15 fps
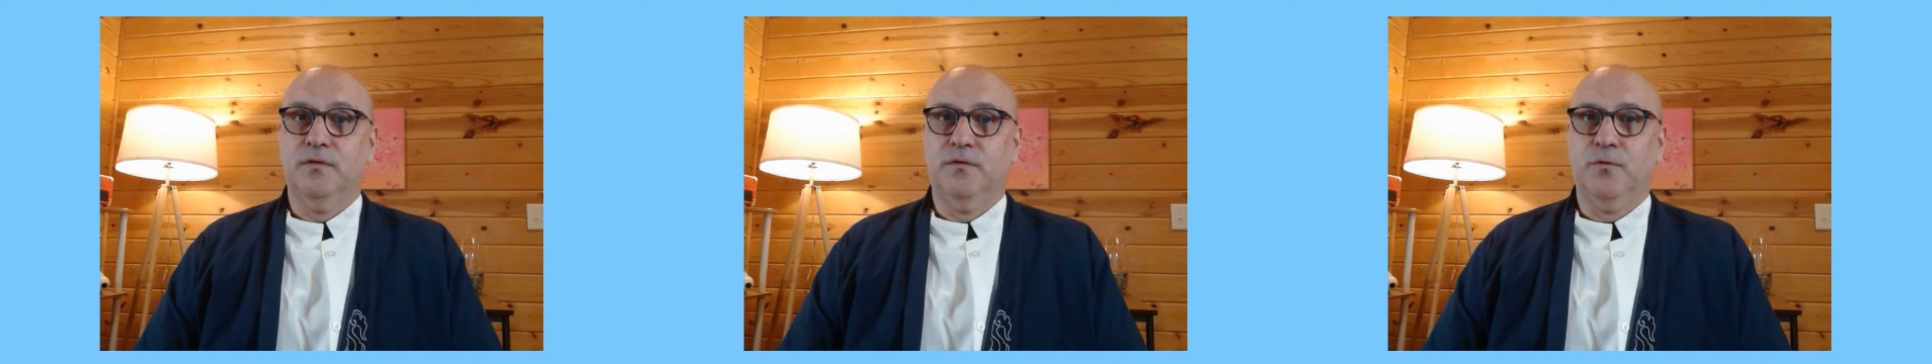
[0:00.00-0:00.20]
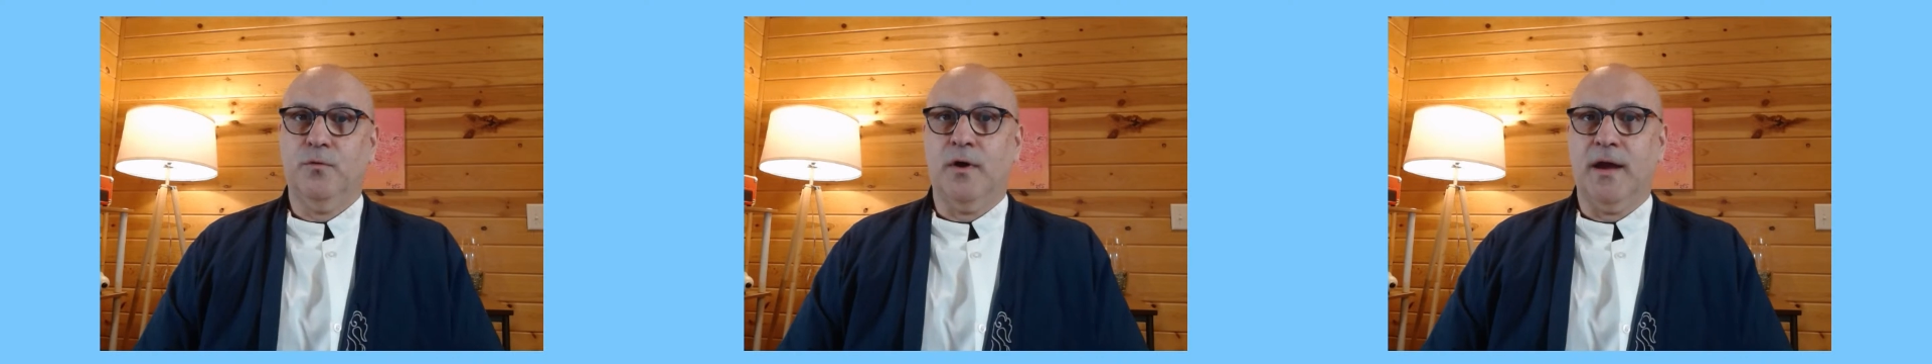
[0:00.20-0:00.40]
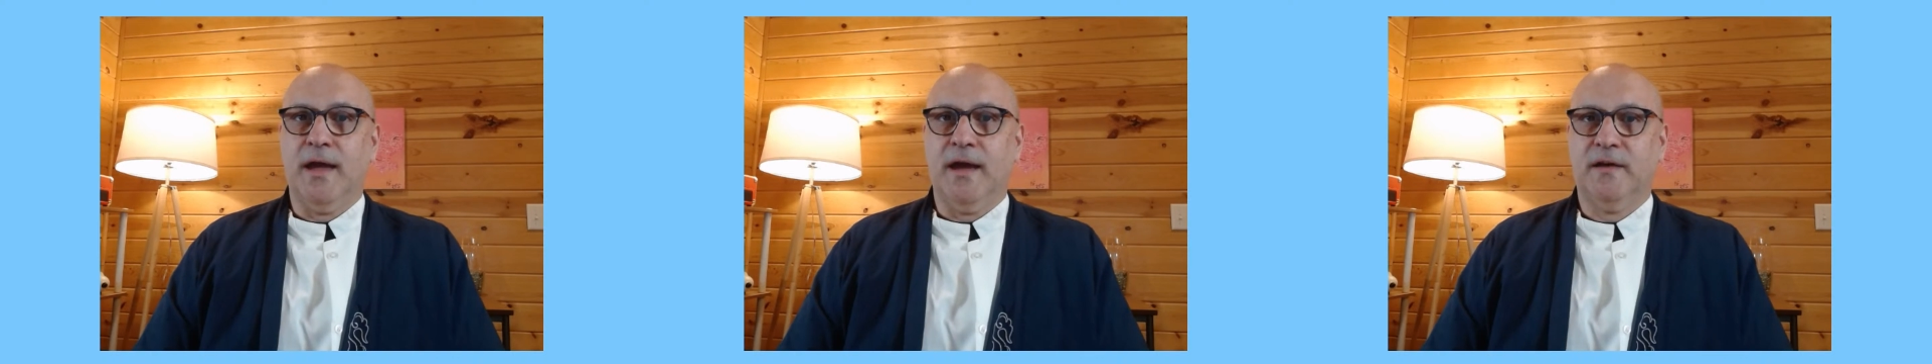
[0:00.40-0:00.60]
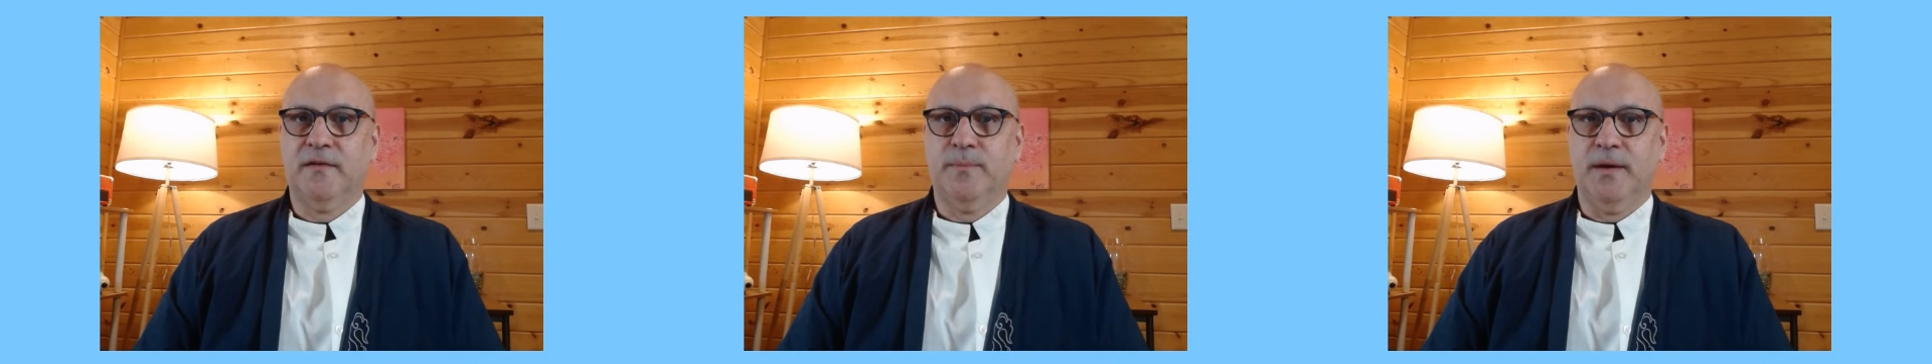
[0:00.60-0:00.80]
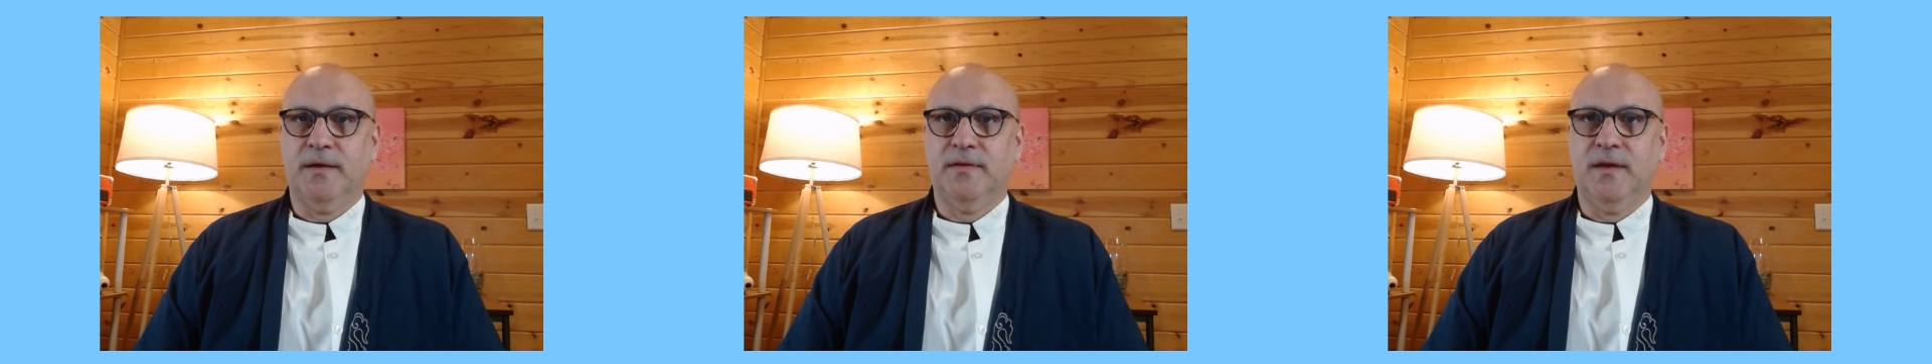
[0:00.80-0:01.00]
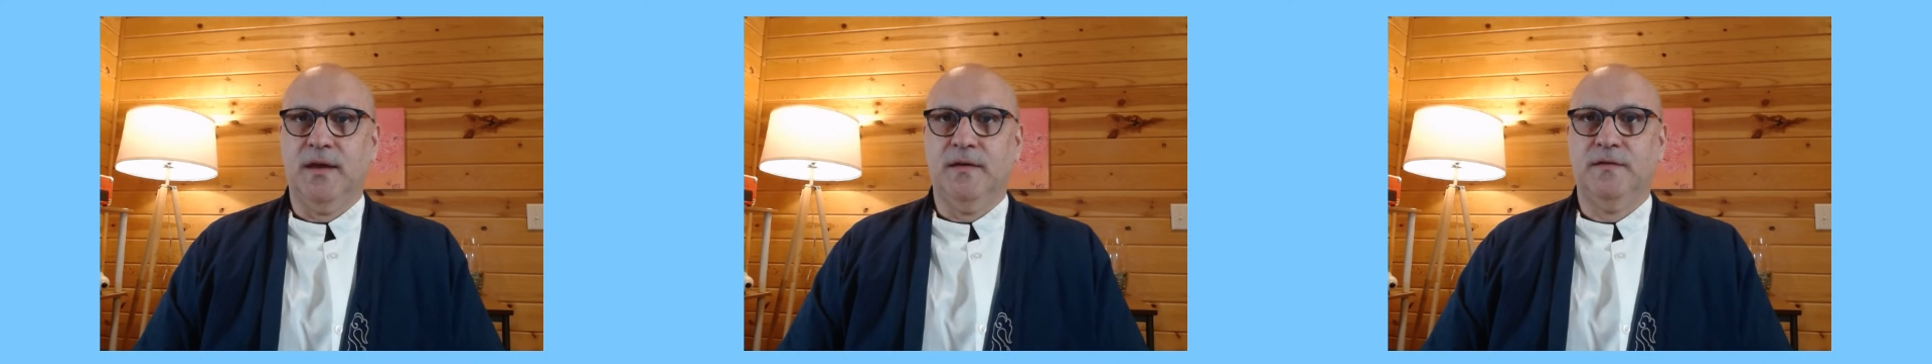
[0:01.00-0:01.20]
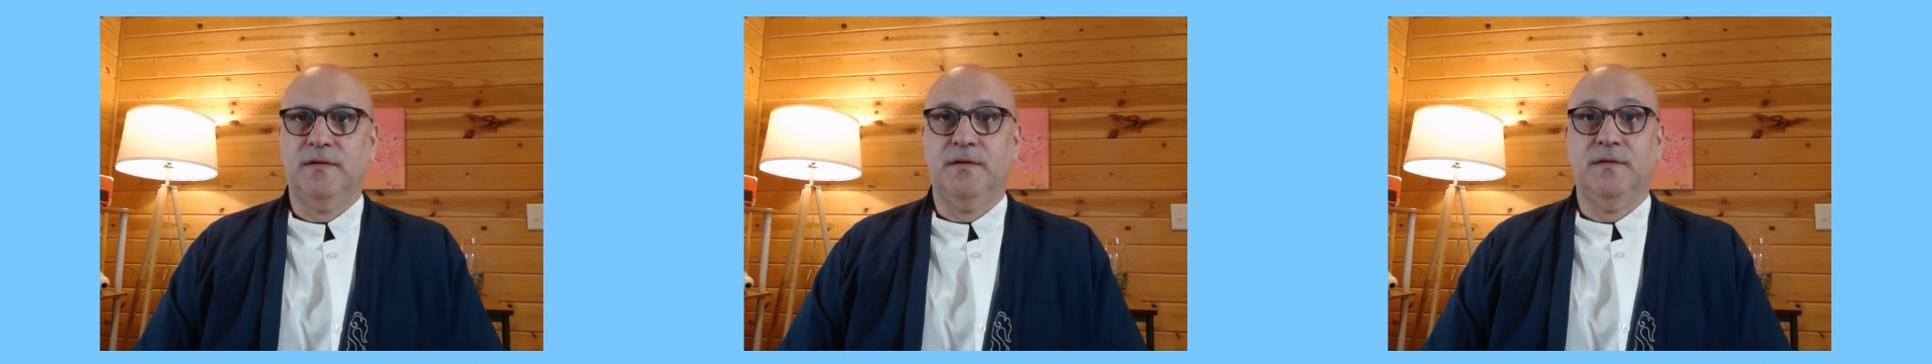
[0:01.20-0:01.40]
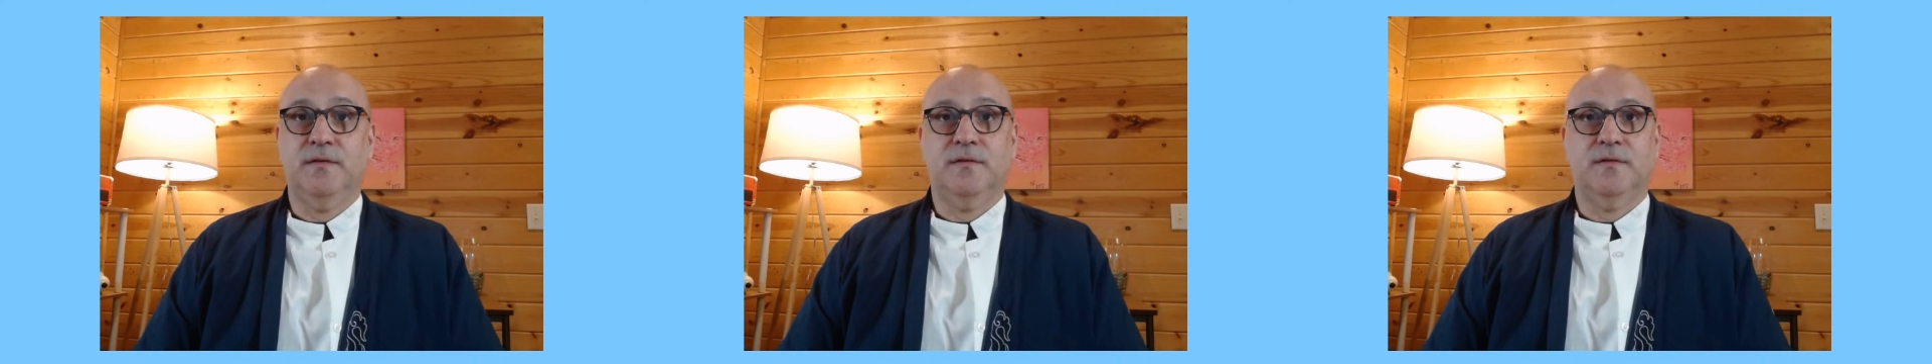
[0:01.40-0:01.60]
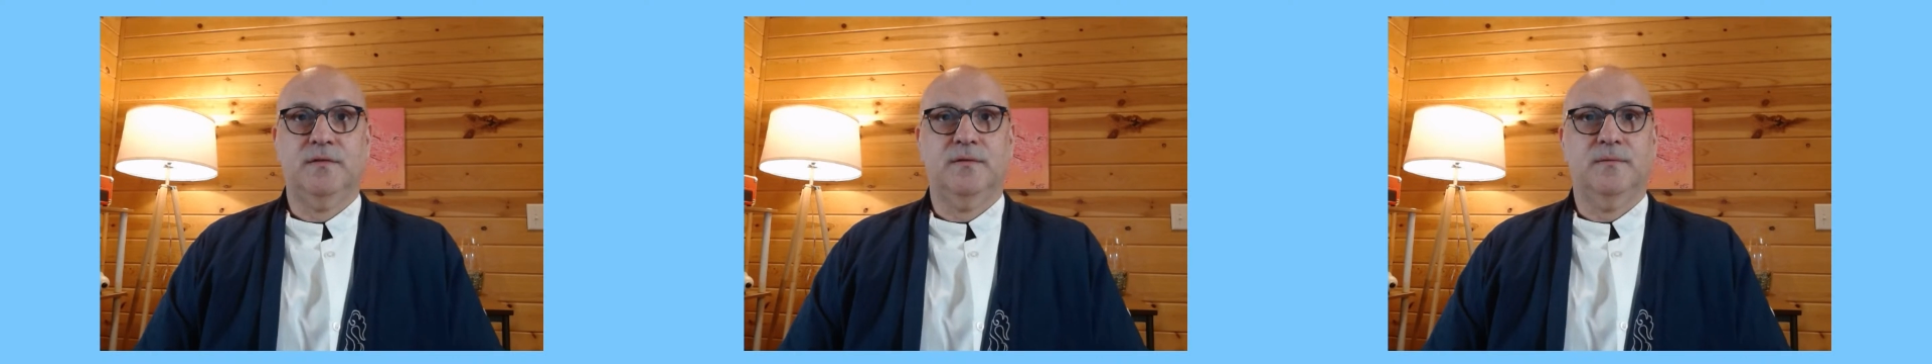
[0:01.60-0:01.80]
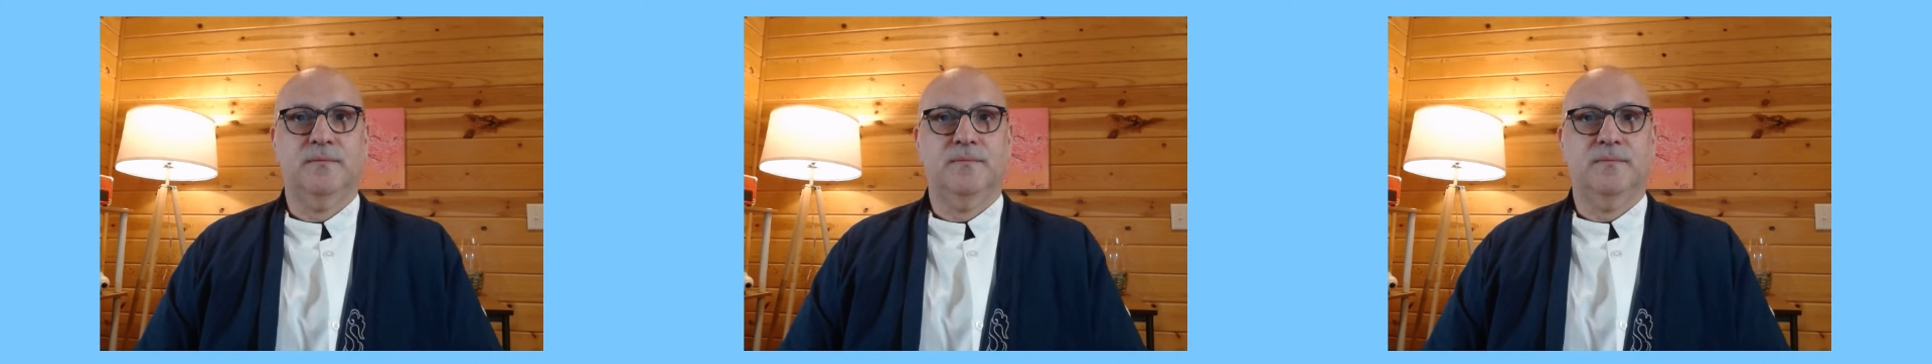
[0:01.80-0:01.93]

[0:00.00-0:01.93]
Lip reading: to our expectations